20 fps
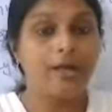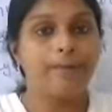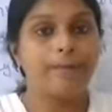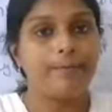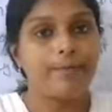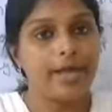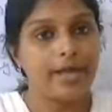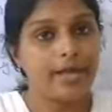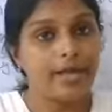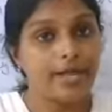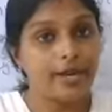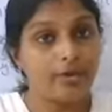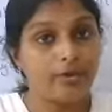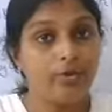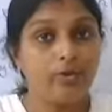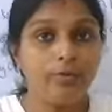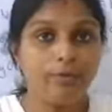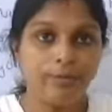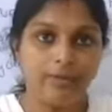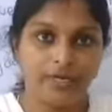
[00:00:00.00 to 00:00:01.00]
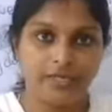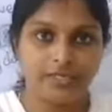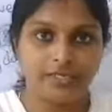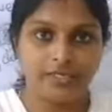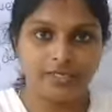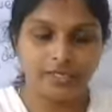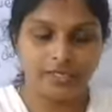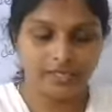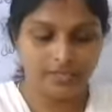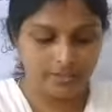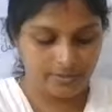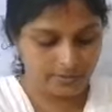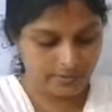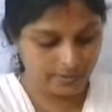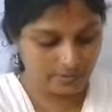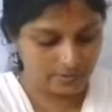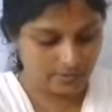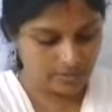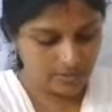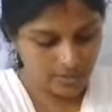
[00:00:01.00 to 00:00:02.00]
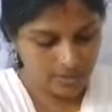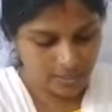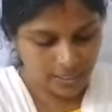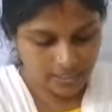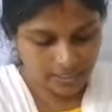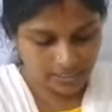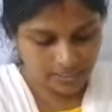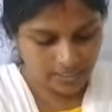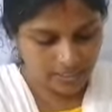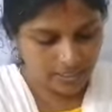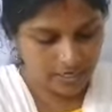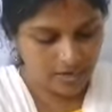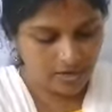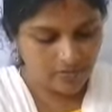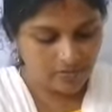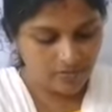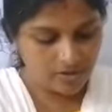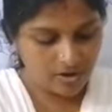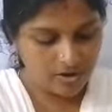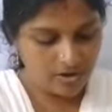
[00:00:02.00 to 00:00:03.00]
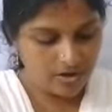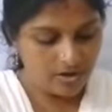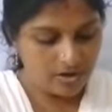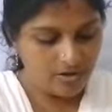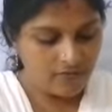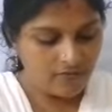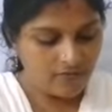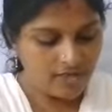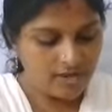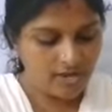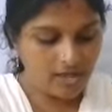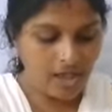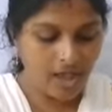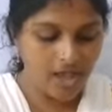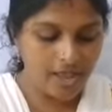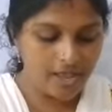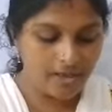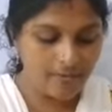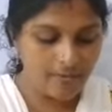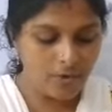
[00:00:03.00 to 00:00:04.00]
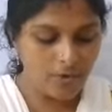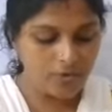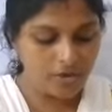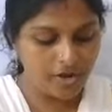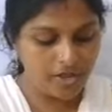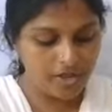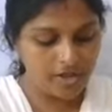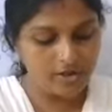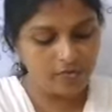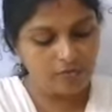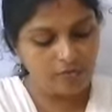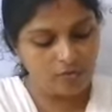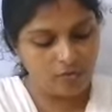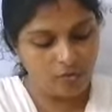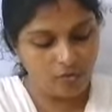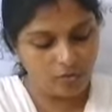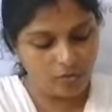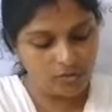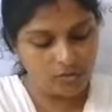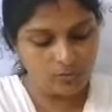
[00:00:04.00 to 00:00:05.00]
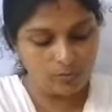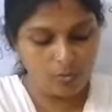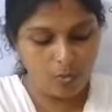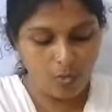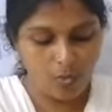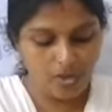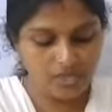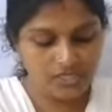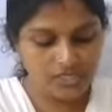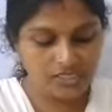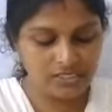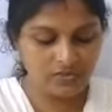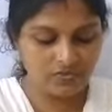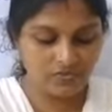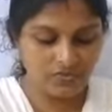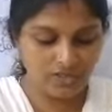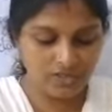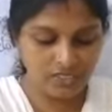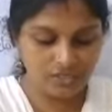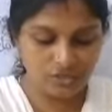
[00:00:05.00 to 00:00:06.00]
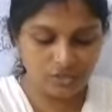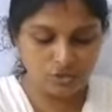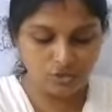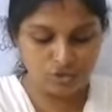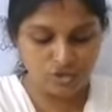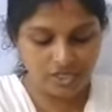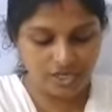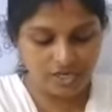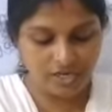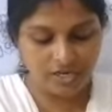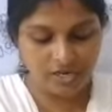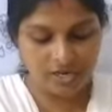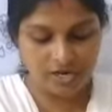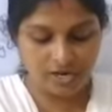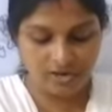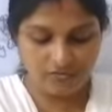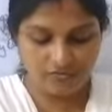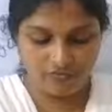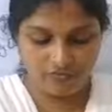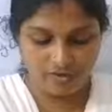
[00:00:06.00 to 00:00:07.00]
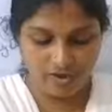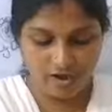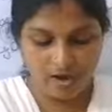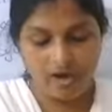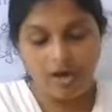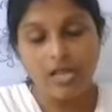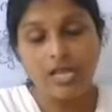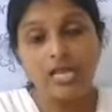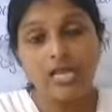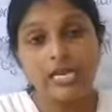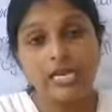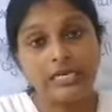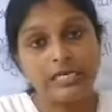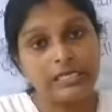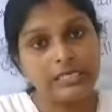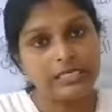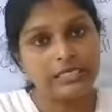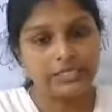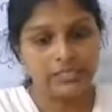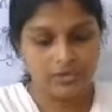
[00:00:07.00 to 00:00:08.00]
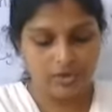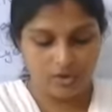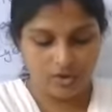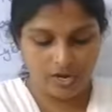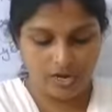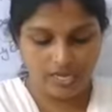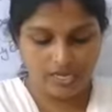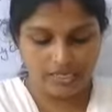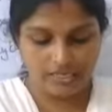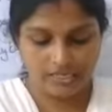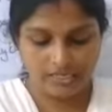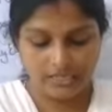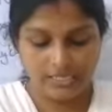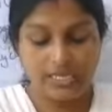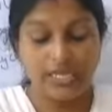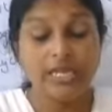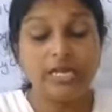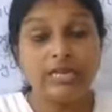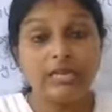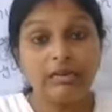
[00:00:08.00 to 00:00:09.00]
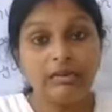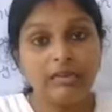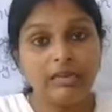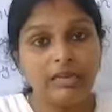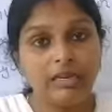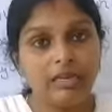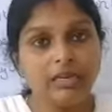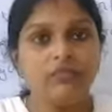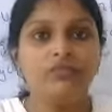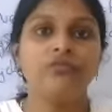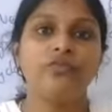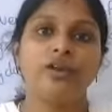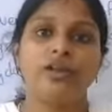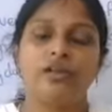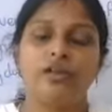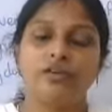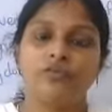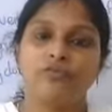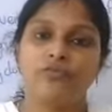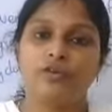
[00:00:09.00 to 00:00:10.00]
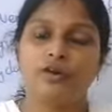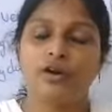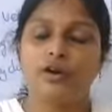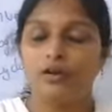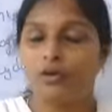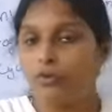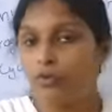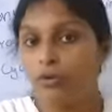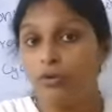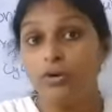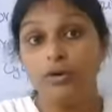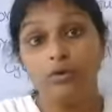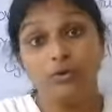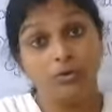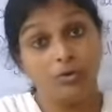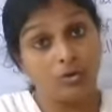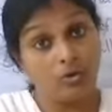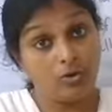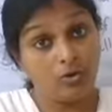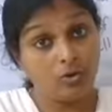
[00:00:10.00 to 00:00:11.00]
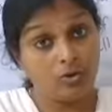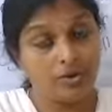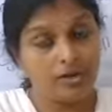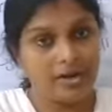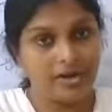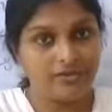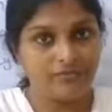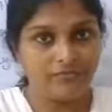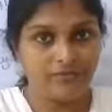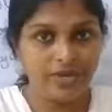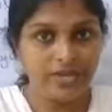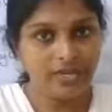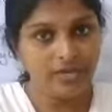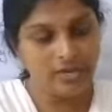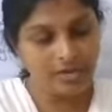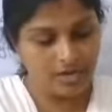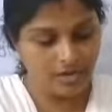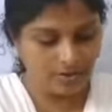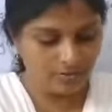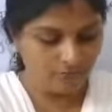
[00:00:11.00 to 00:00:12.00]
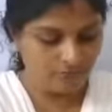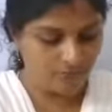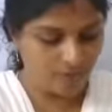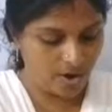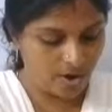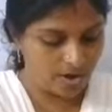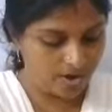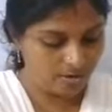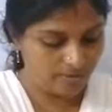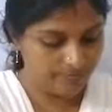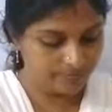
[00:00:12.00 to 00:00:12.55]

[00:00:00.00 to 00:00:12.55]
Barometer. Second one, when high mountain force moist winds to shed rainfall, it is known as relief rainfall or orographic rainfall.